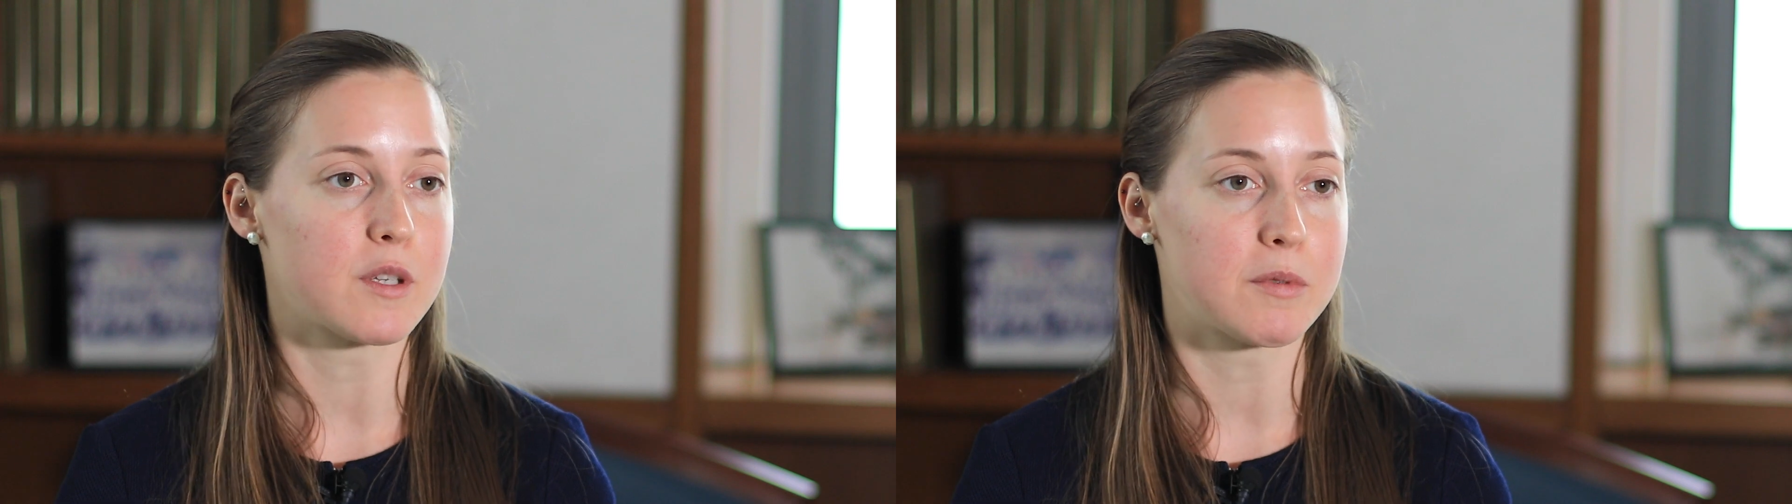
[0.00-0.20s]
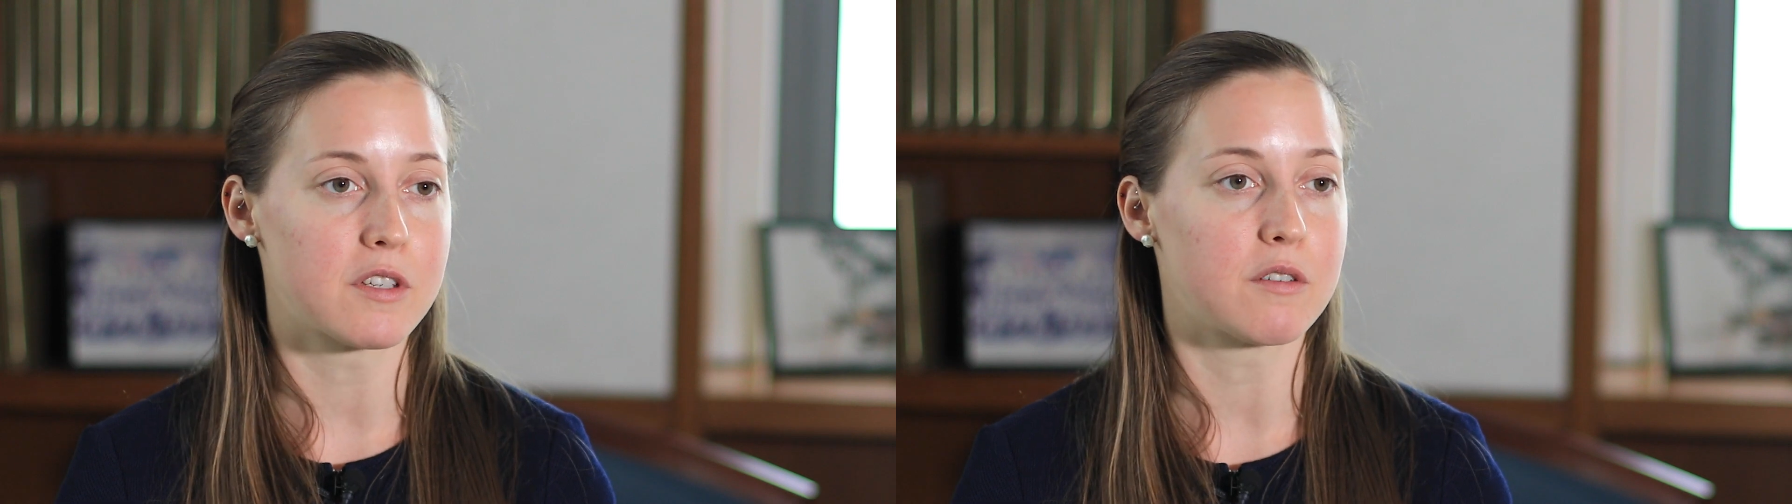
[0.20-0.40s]

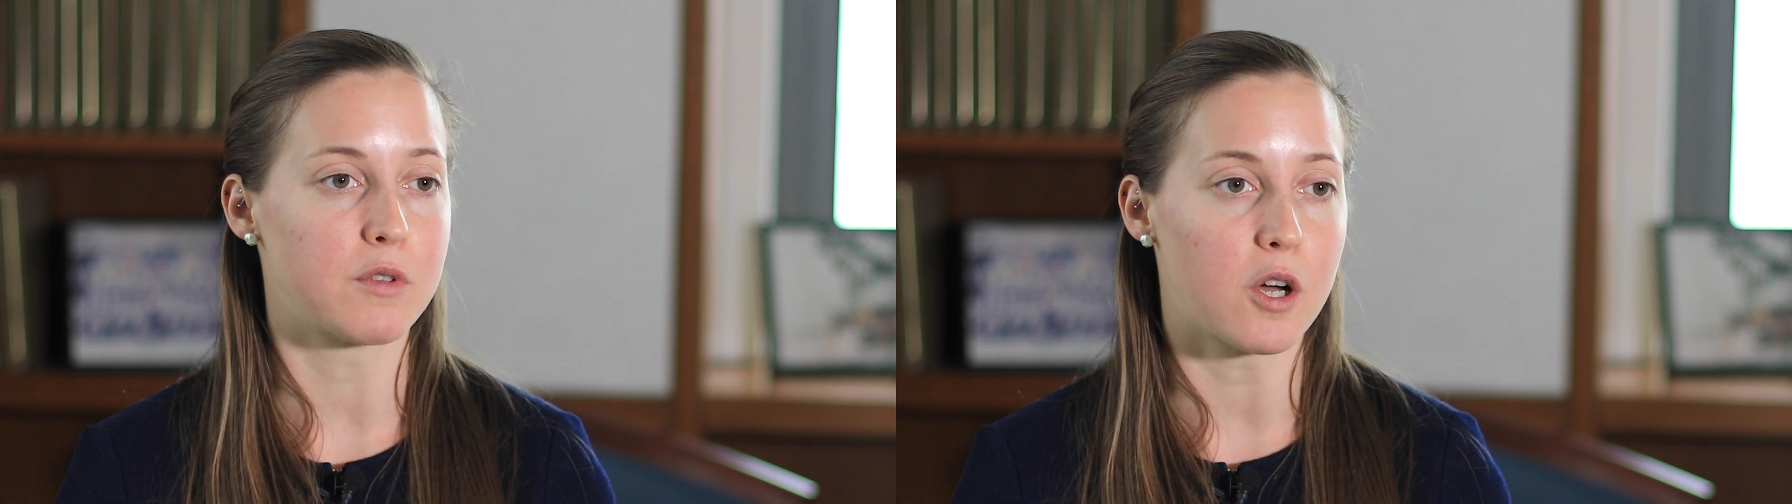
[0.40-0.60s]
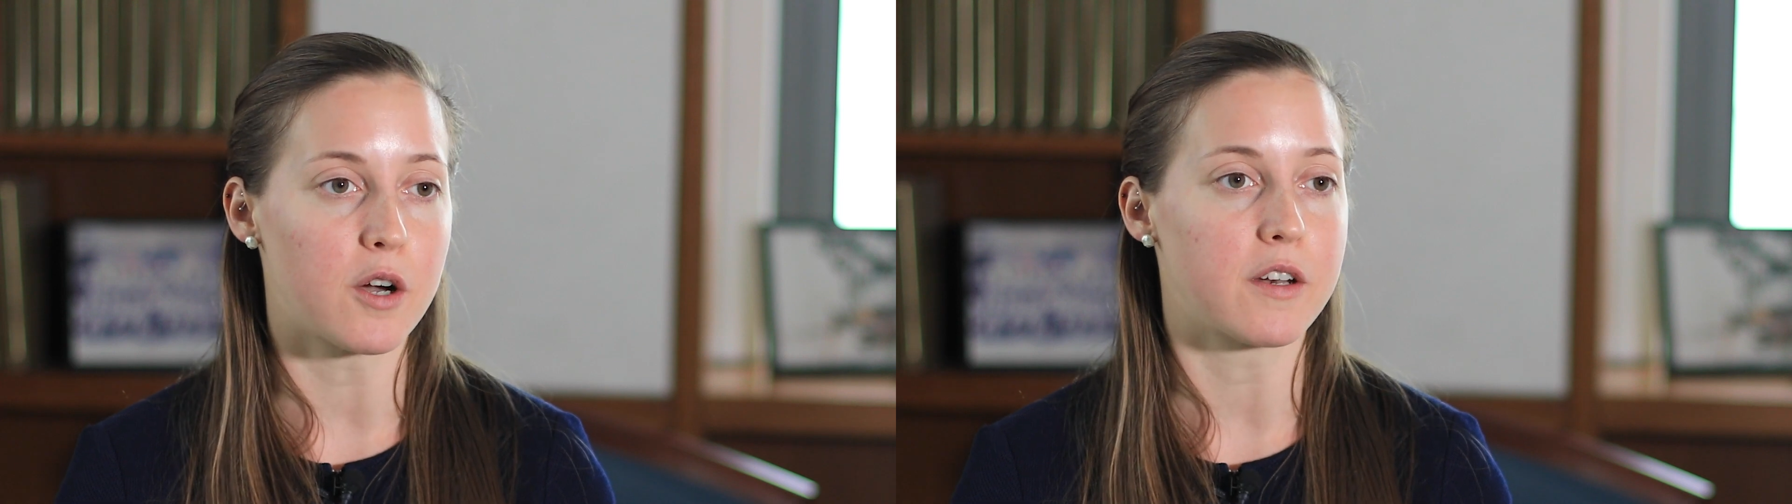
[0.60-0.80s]
substantive
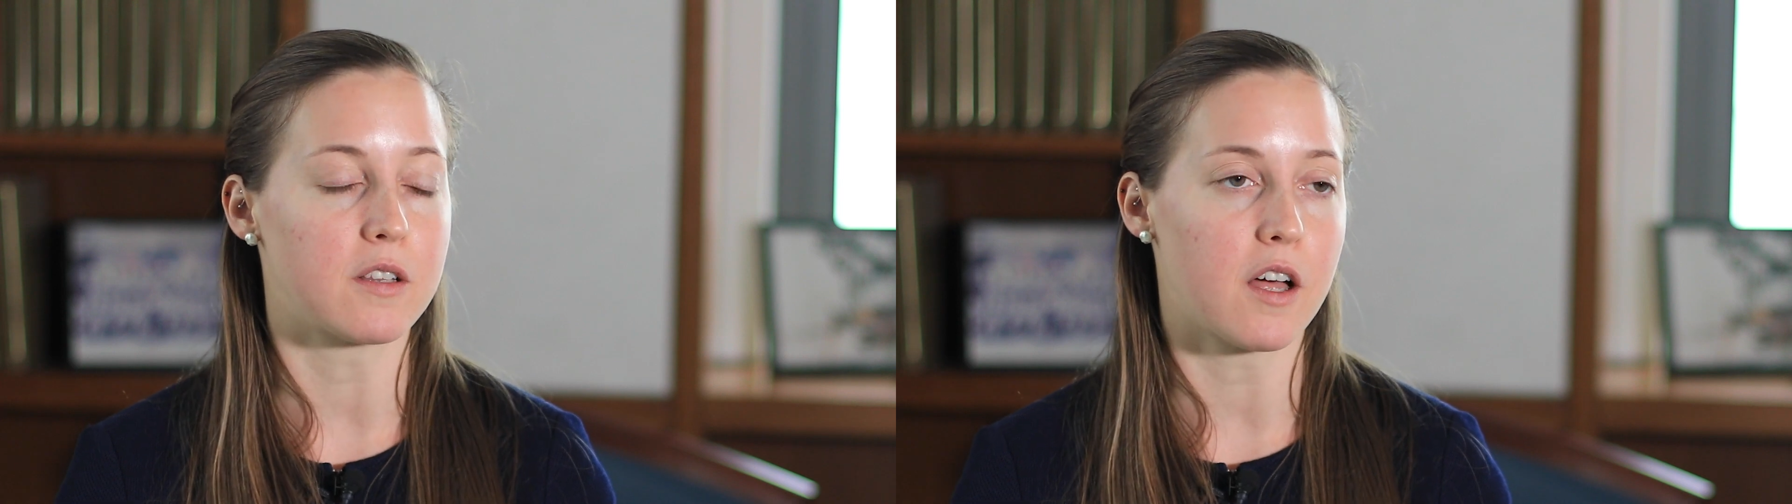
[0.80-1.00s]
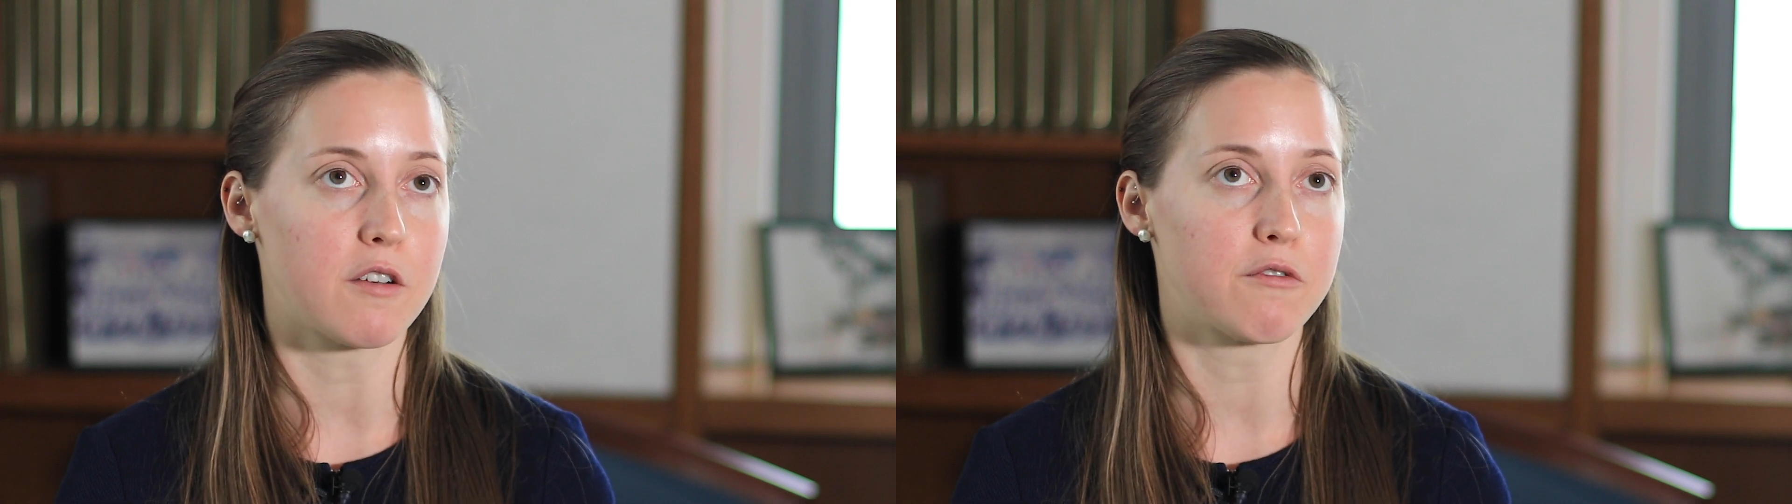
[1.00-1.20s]
law and a
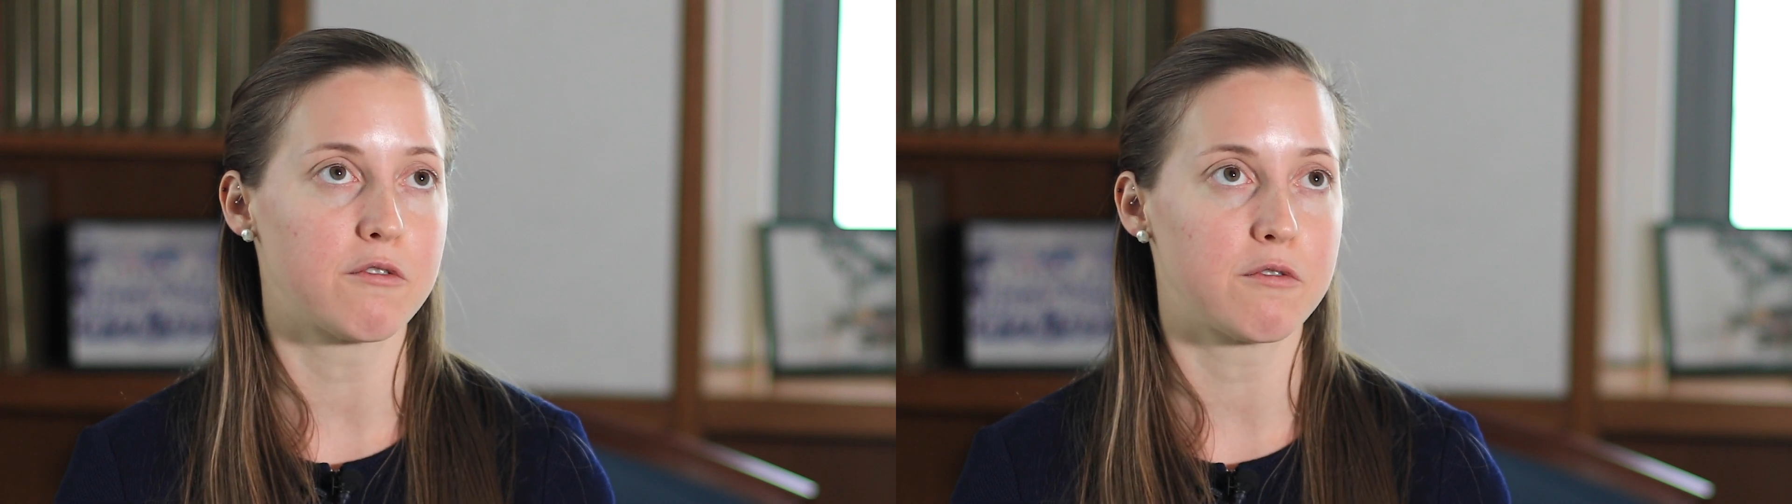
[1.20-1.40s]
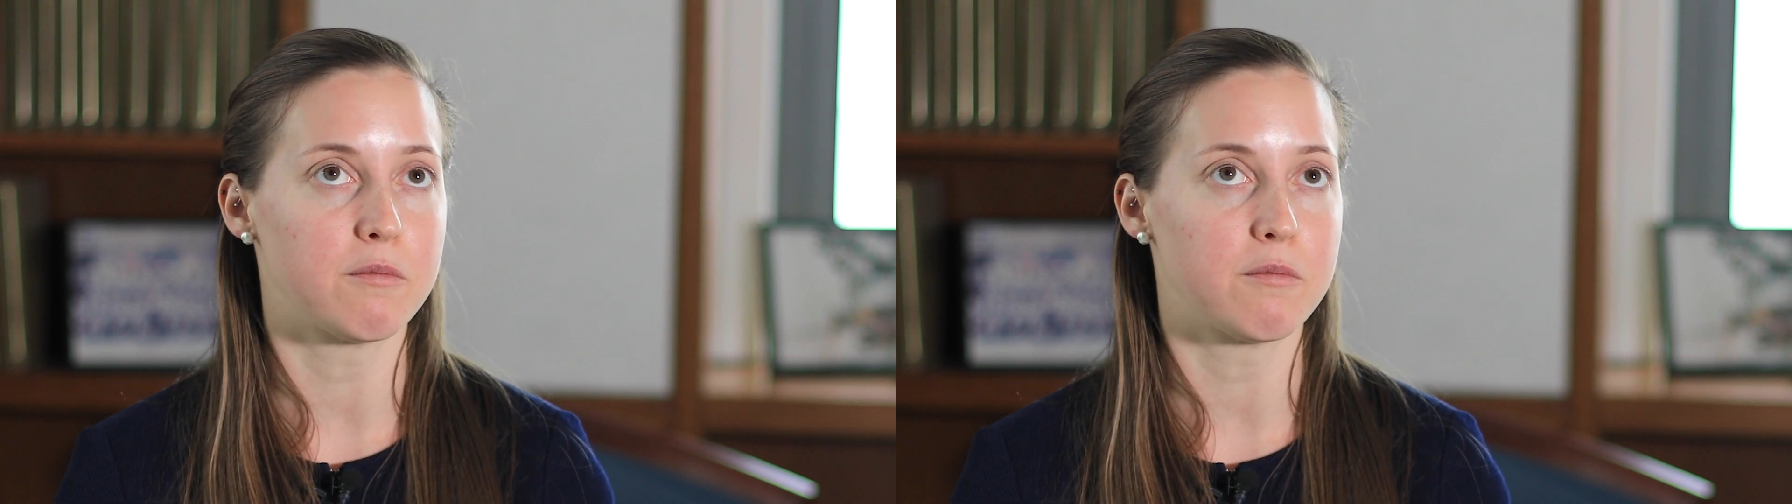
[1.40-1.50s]
lot of